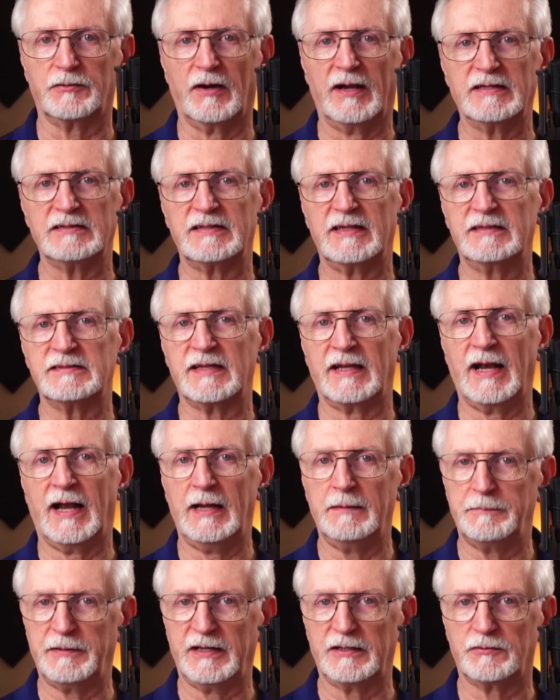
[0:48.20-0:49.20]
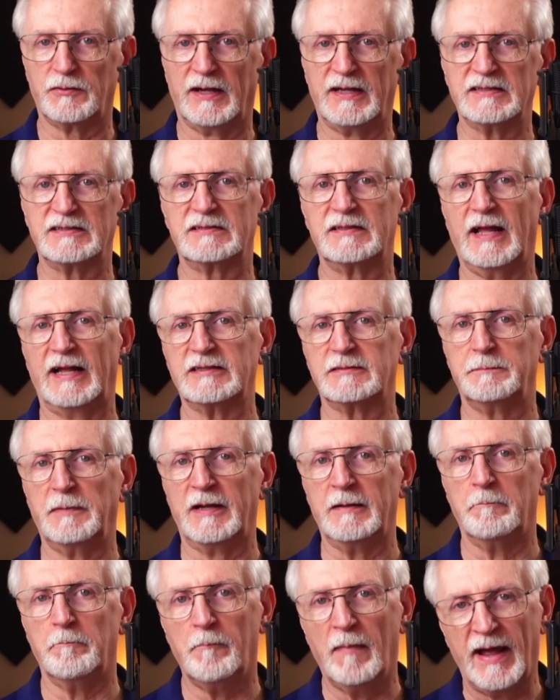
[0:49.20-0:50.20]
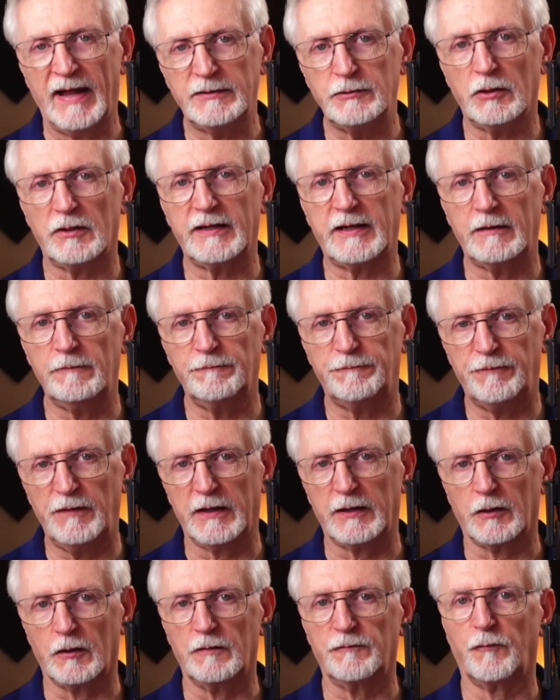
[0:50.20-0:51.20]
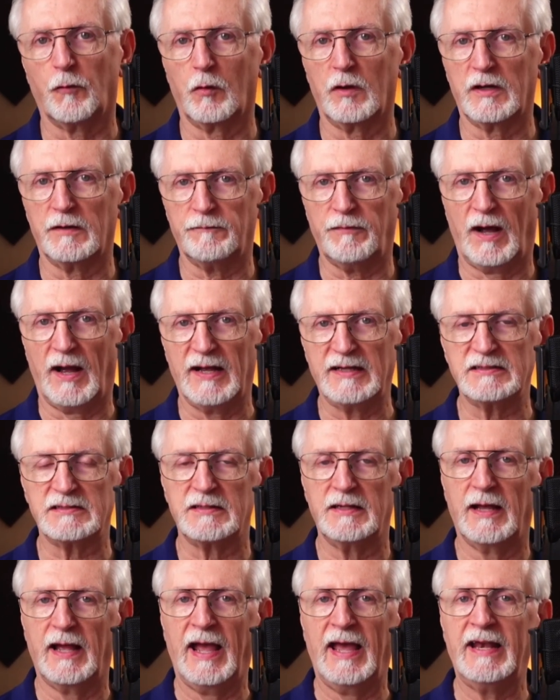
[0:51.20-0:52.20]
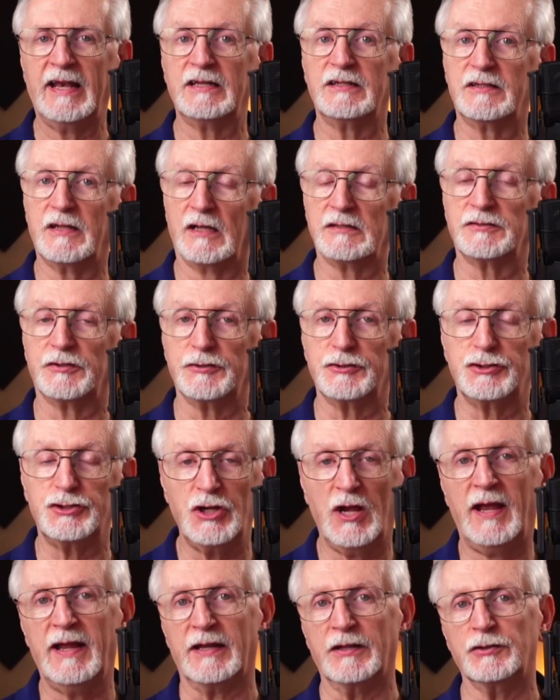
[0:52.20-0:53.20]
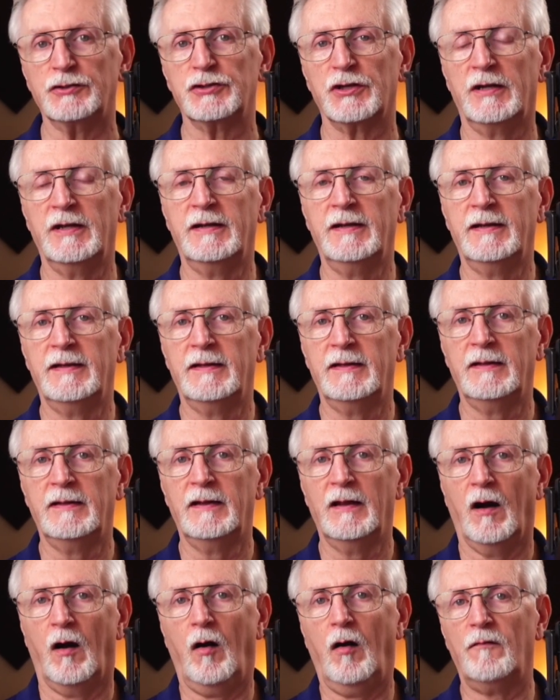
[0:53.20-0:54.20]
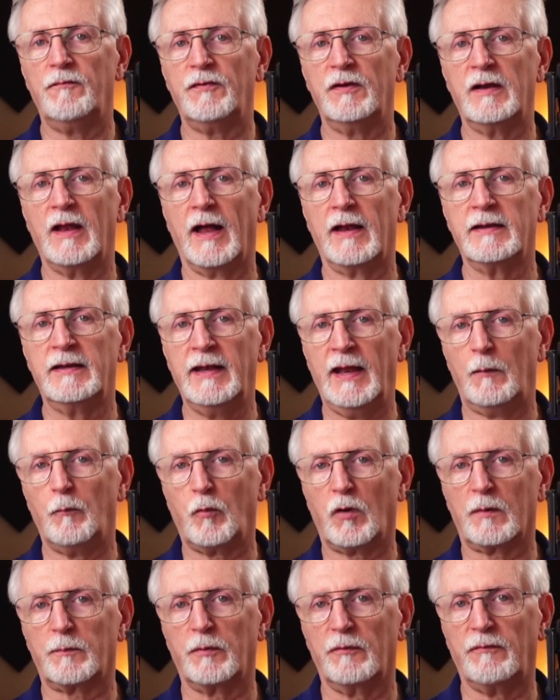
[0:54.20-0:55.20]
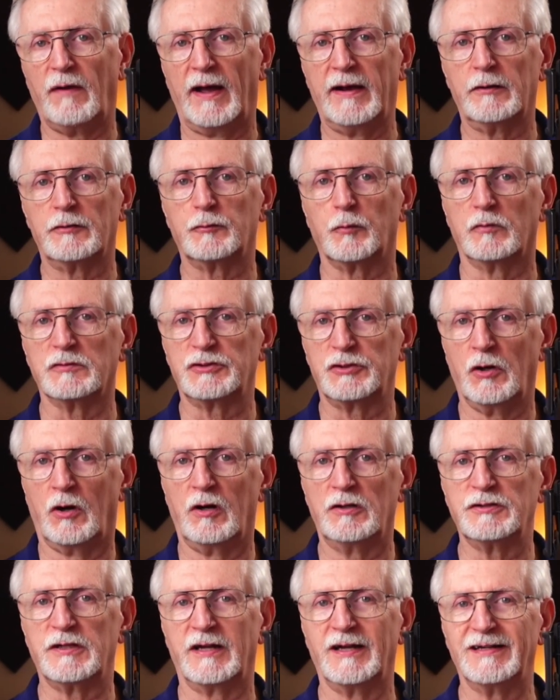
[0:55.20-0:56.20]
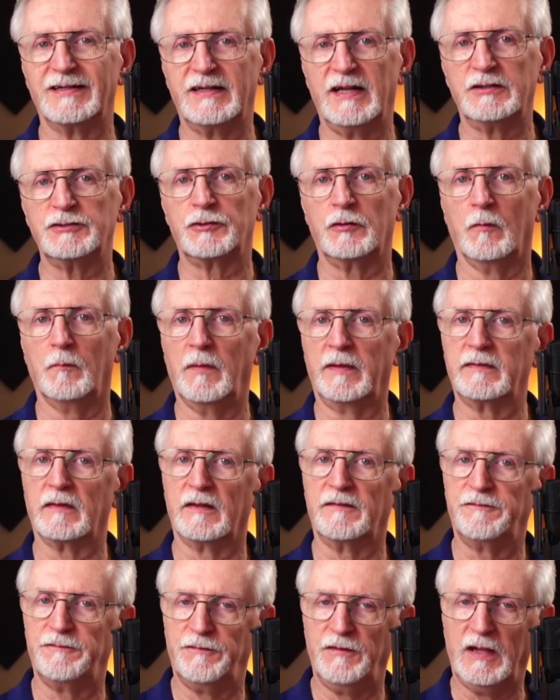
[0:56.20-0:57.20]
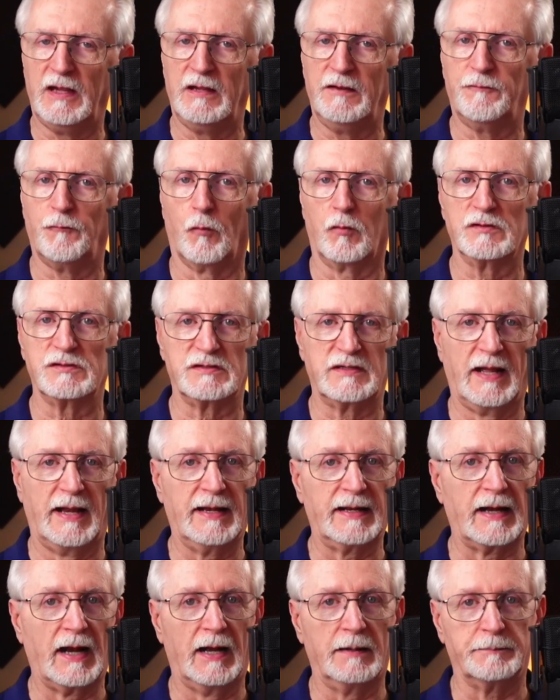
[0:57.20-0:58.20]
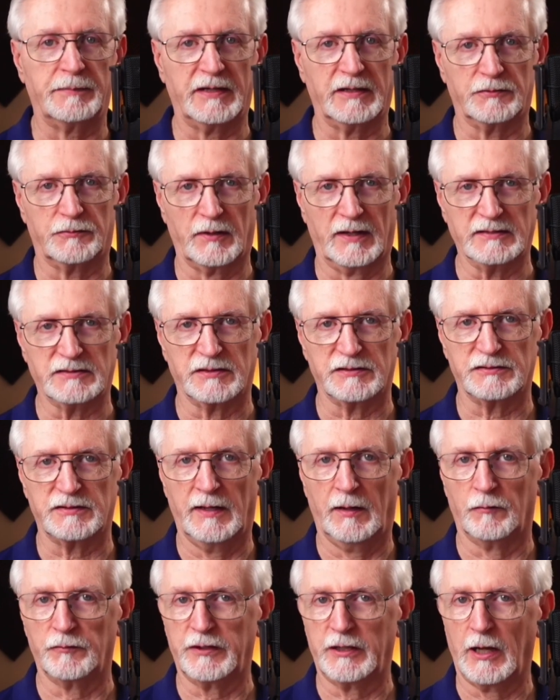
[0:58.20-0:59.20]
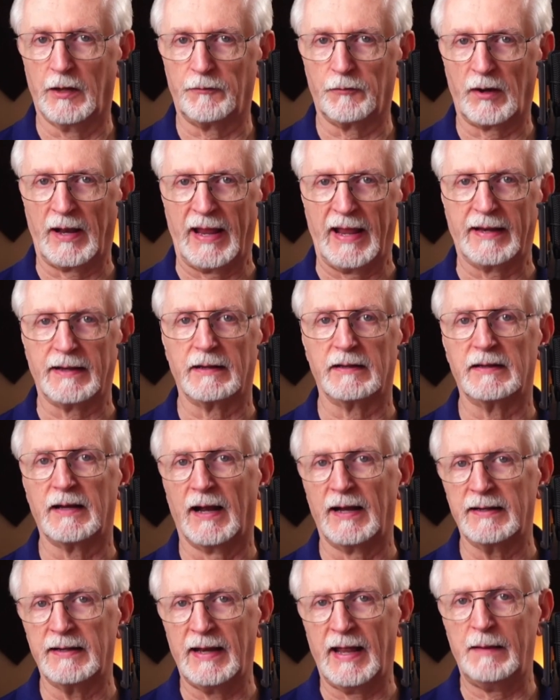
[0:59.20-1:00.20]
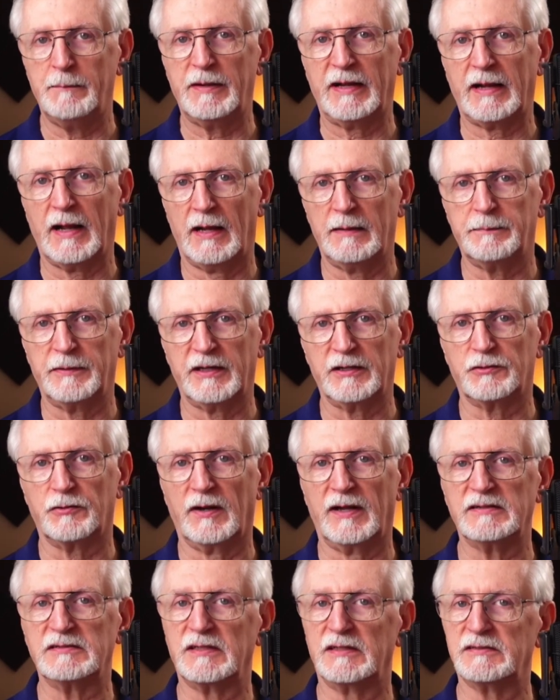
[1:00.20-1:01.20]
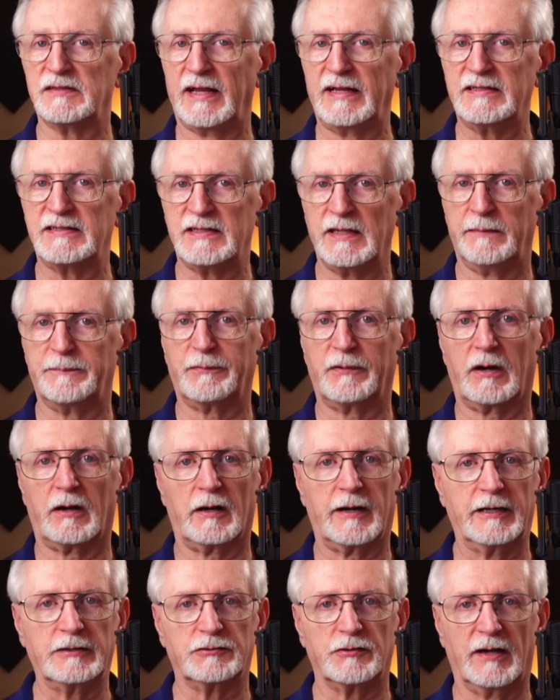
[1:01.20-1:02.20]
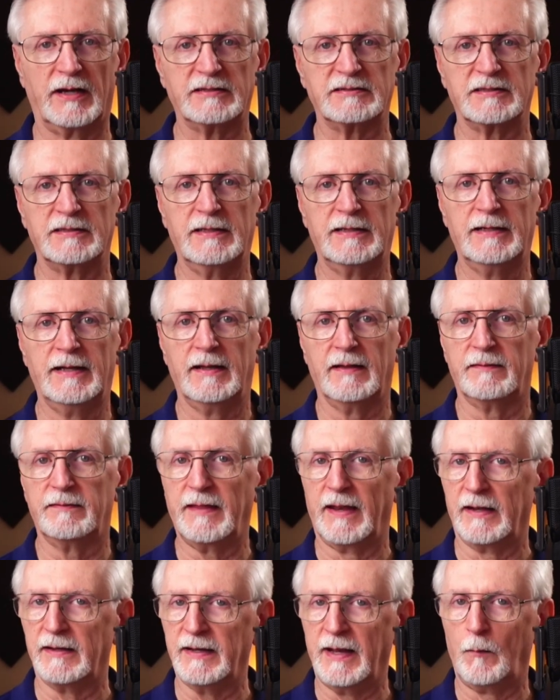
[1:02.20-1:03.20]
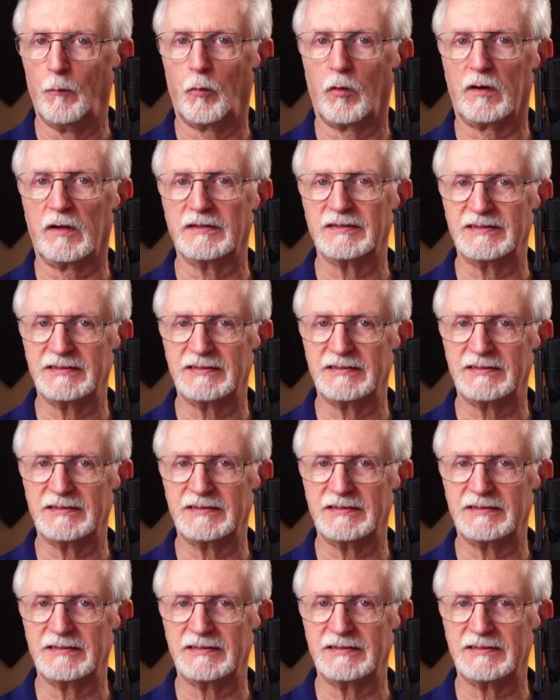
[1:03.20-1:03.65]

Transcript: address is an IP address that's been manually configured for a device and it doesn't change. Often, network providers will charge an additional monthly fee for static IP addresses. Now, on the other hand, a dynamic IP address is a temporary address that a network